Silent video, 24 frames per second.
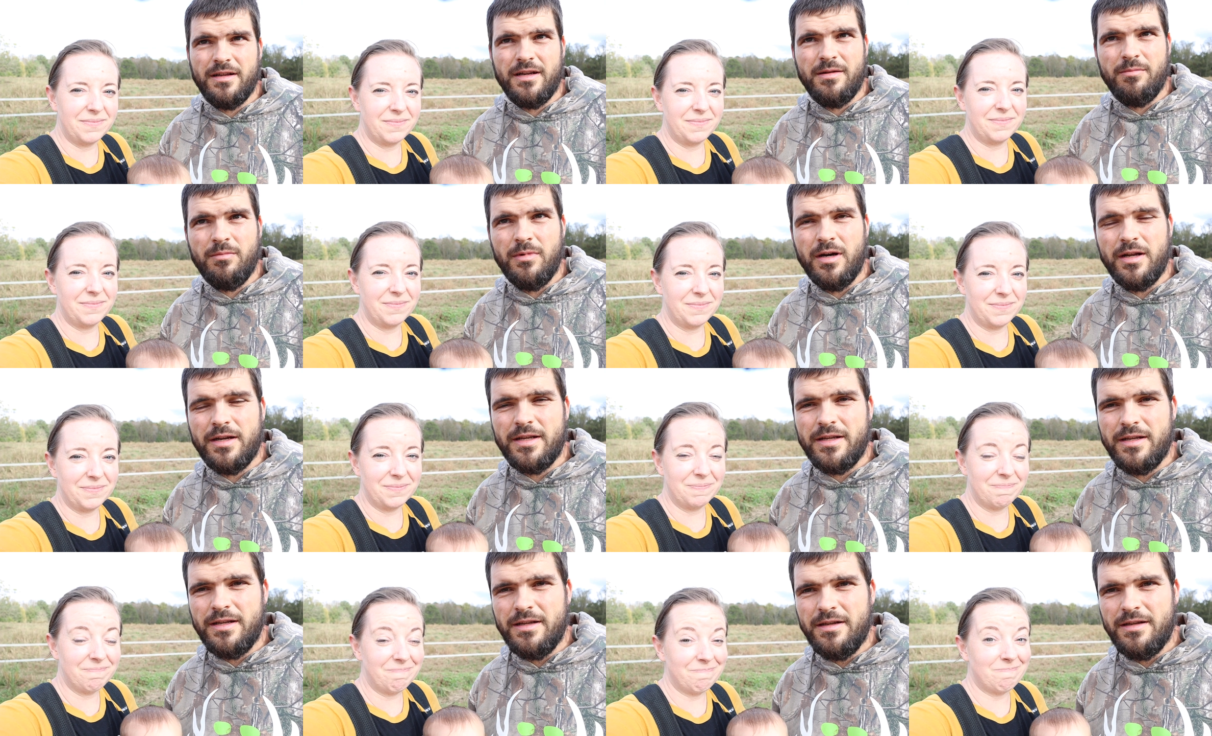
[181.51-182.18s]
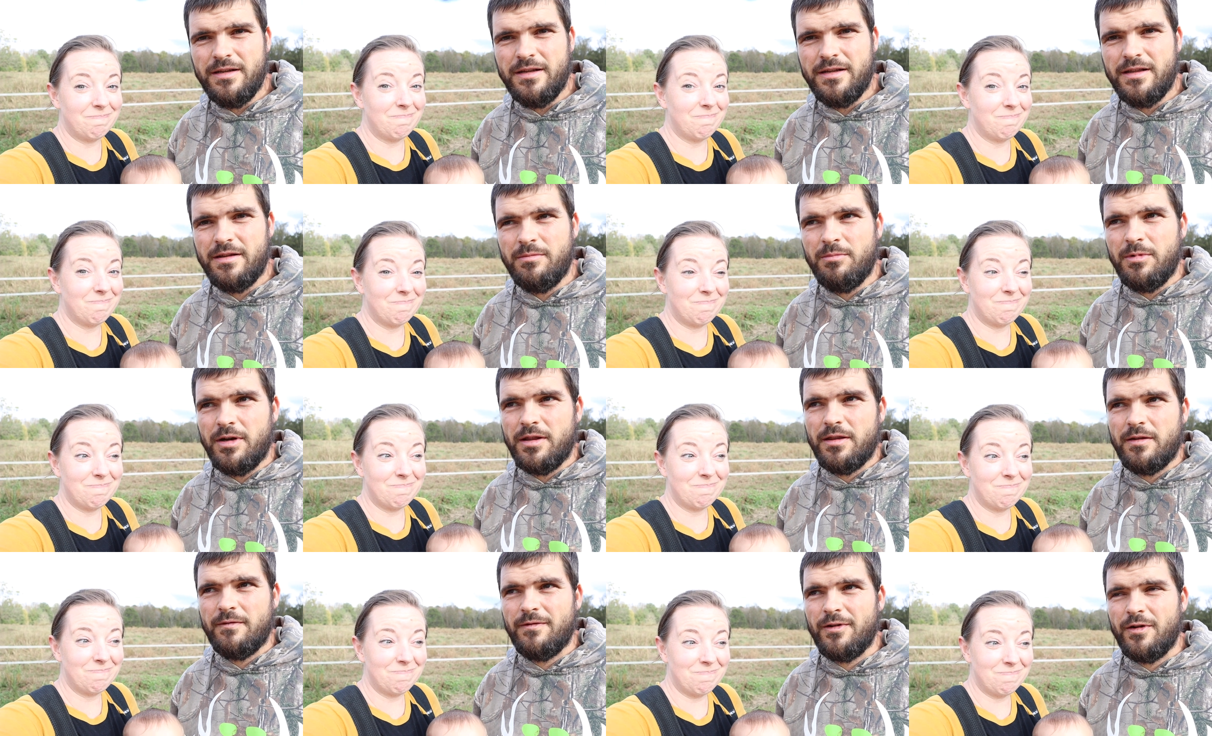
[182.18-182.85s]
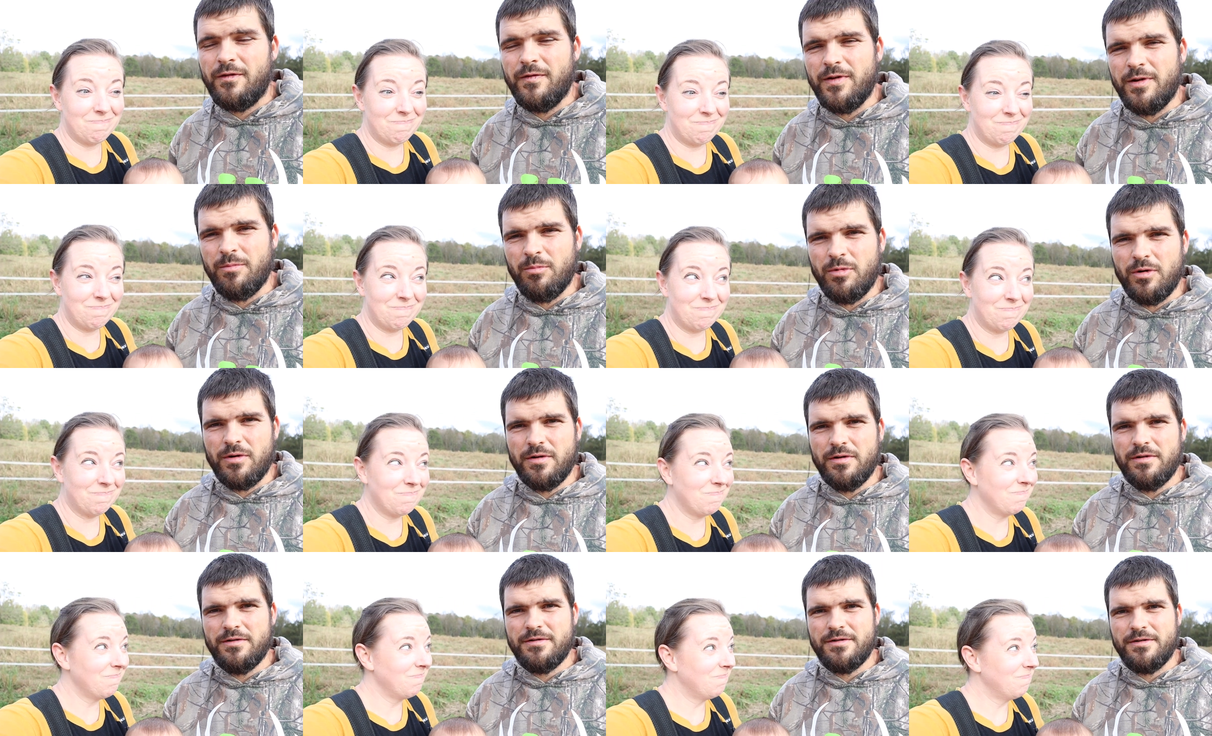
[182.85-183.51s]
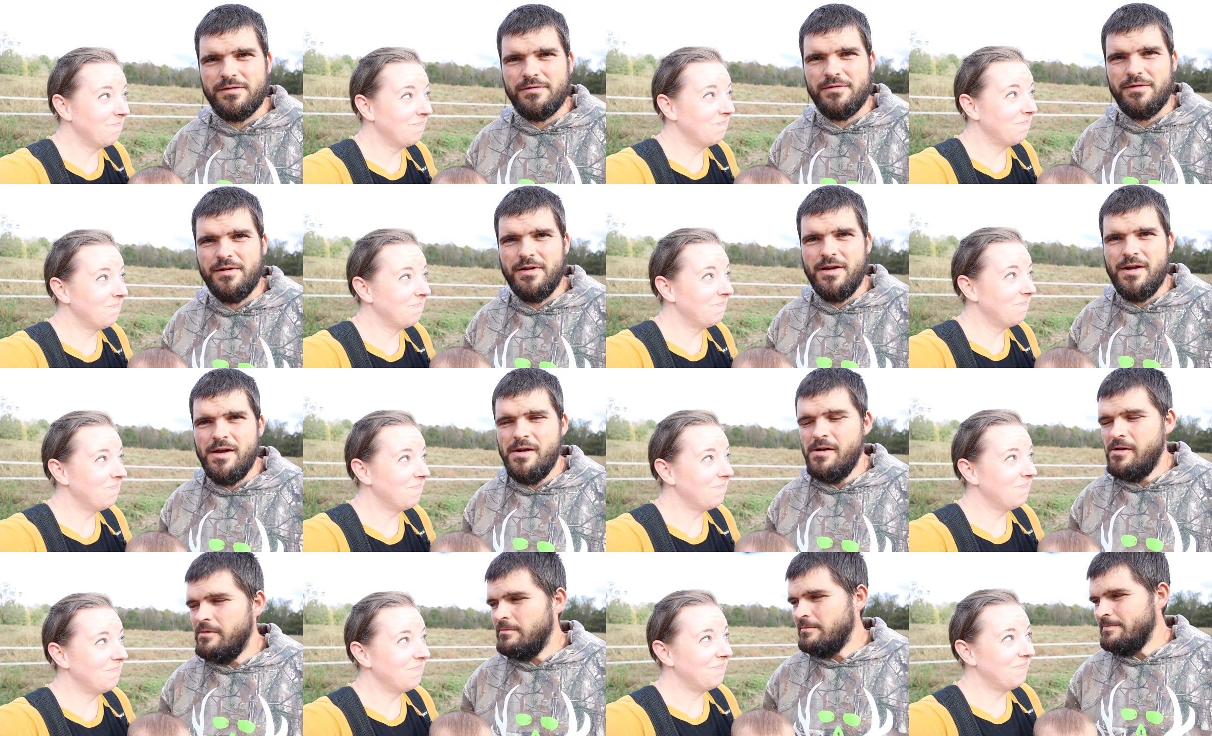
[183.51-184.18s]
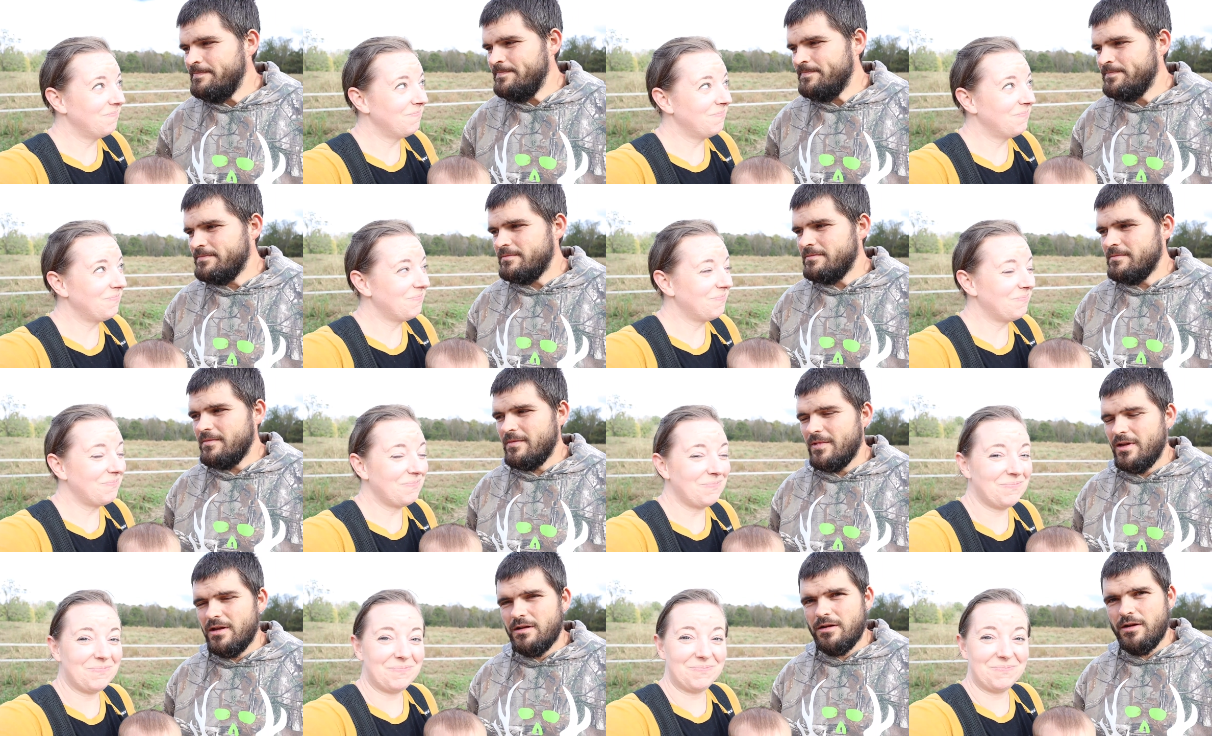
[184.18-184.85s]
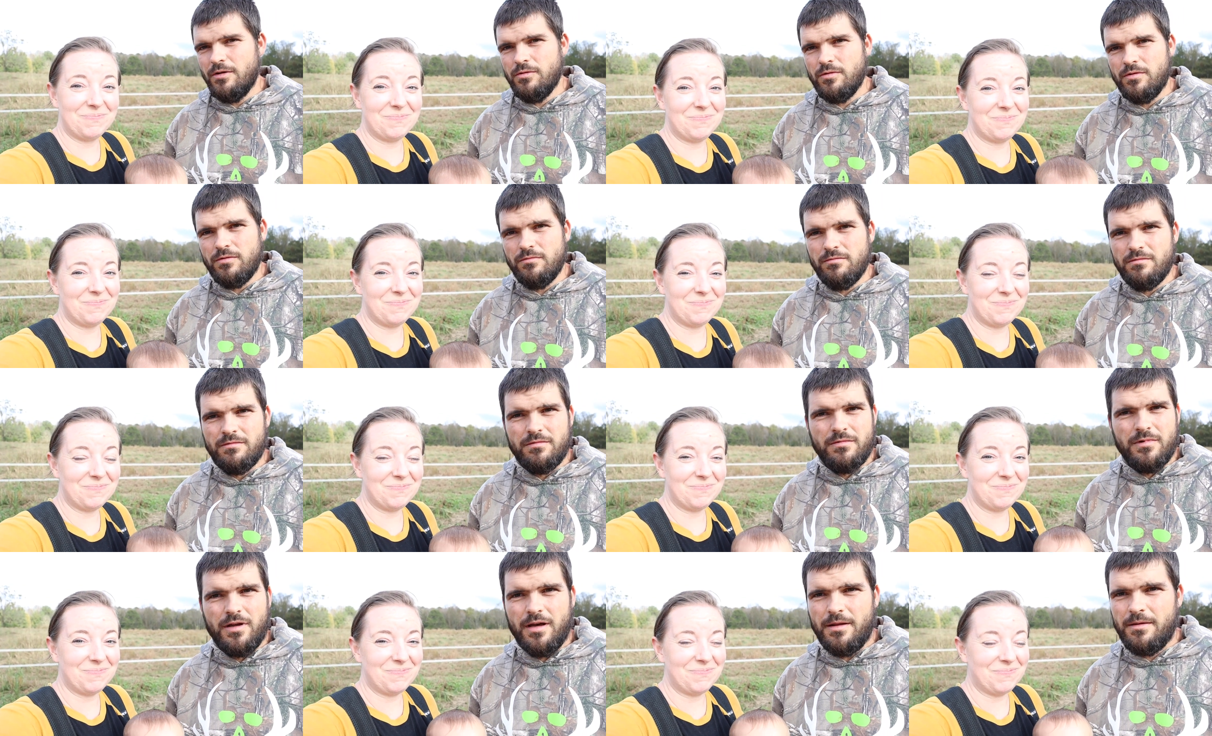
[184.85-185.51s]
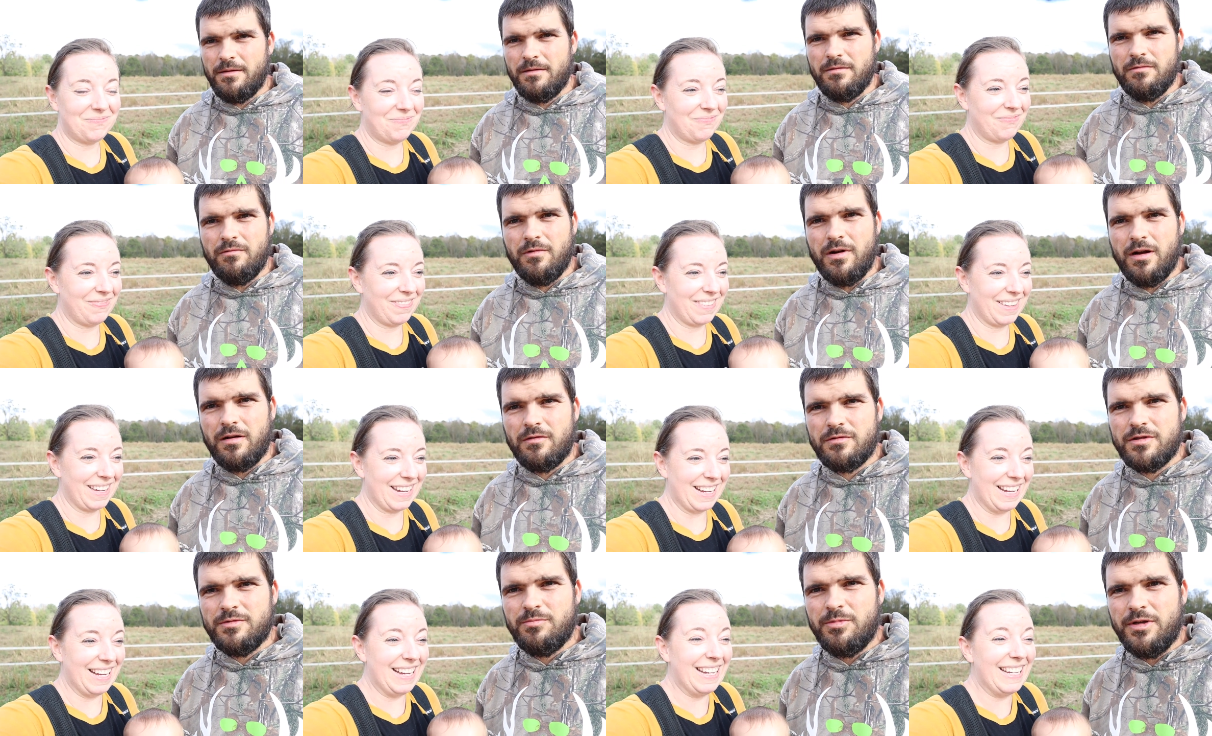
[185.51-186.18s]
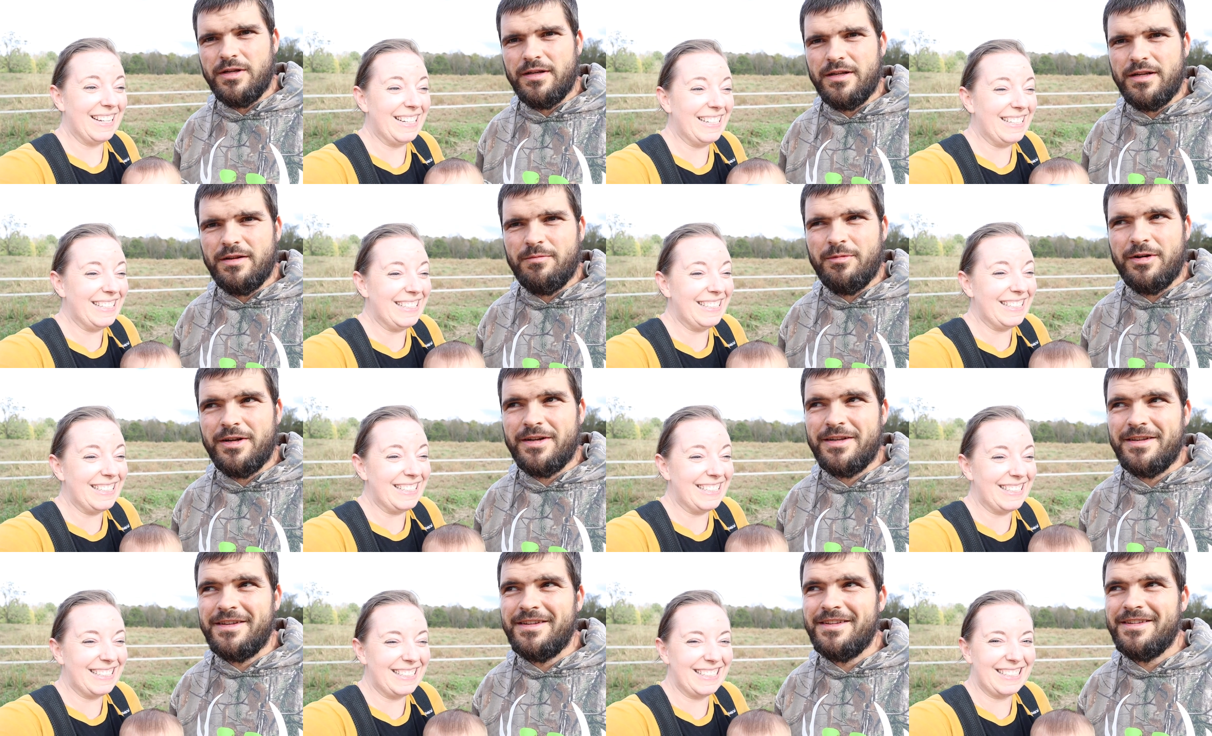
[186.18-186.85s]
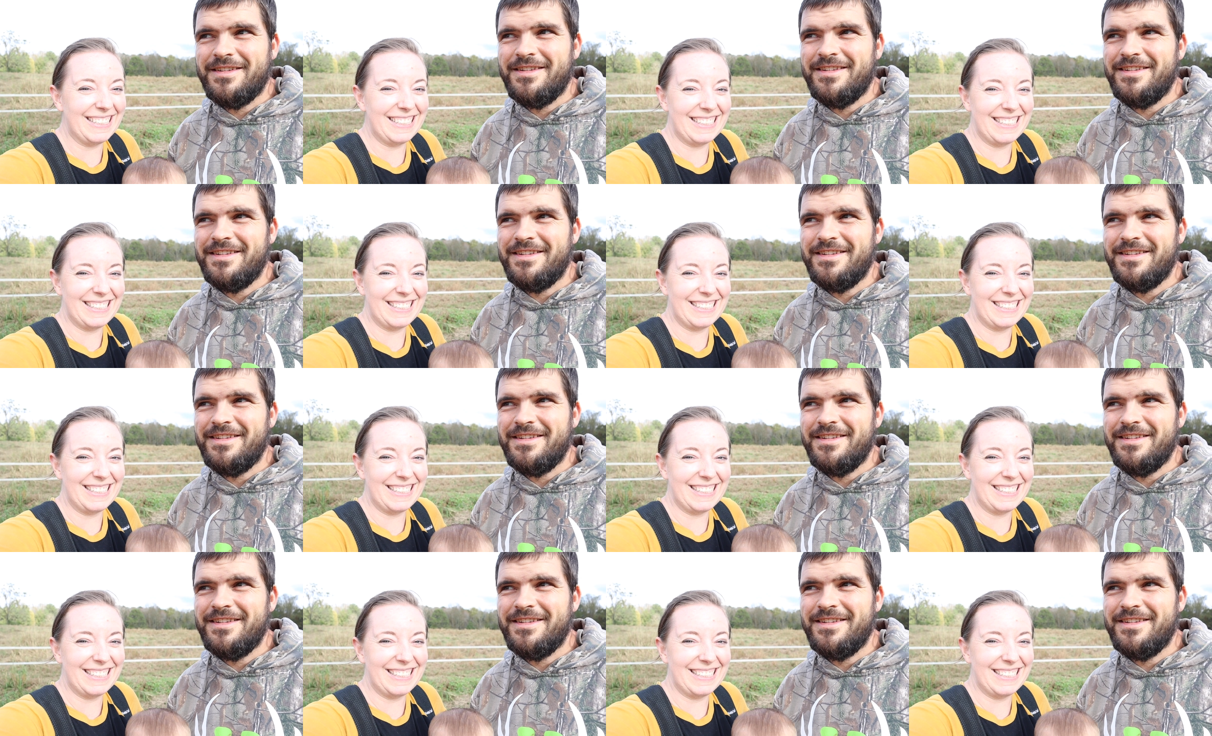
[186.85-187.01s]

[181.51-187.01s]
Speaker 1: any money in the month of November. So no, nothing. We're not going to spend any money.